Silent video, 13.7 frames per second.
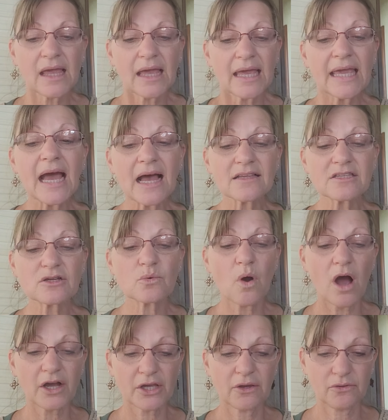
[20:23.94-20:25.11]
He has to
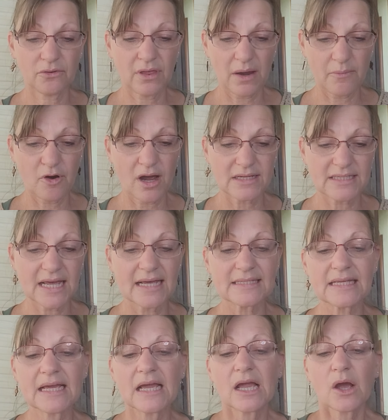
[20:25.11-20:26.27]
walk you through that process.
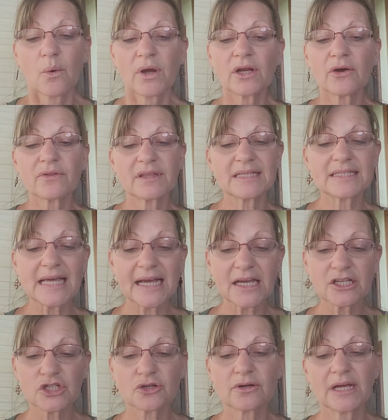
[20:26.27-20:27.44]
We know that the
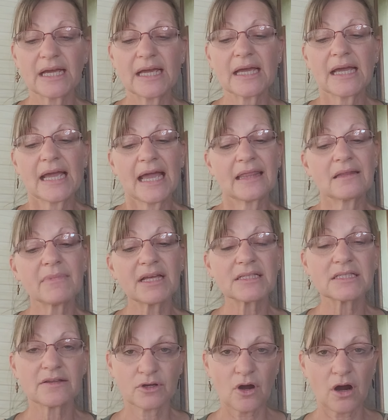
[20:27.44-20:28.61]
second tree in the
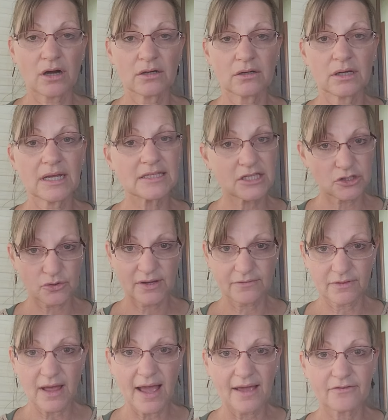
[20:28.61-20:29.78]
midst of the garden is the tree of
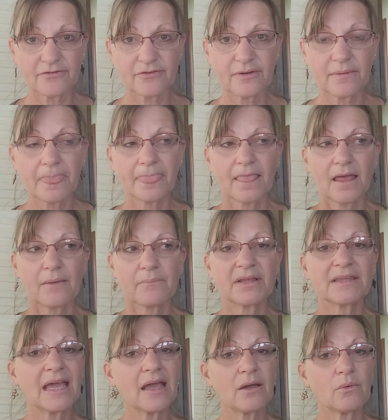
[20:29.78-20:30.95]
life, but
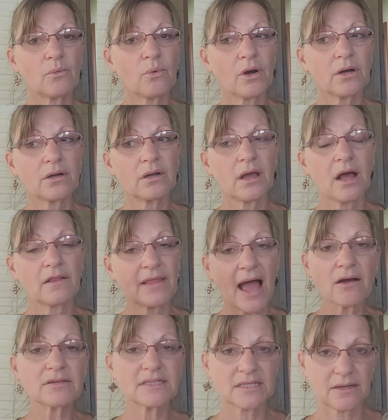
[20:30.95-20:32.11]
they weren't
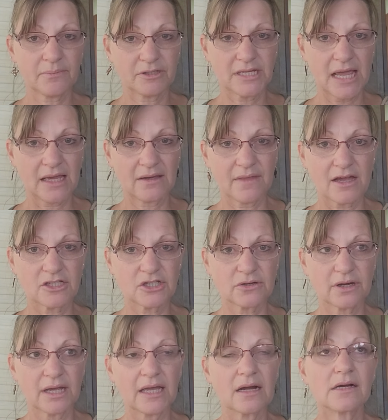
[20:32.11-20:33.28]
allowed to partake in that
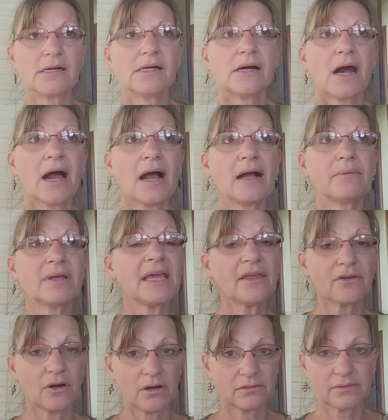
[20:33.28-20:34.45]
tree um,
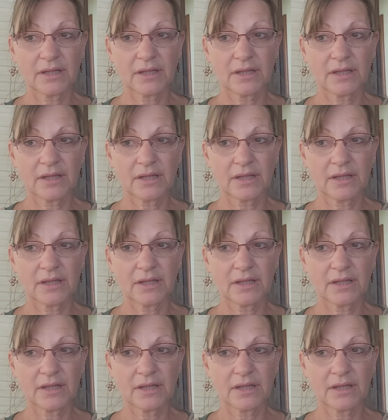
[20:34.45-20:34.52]
either.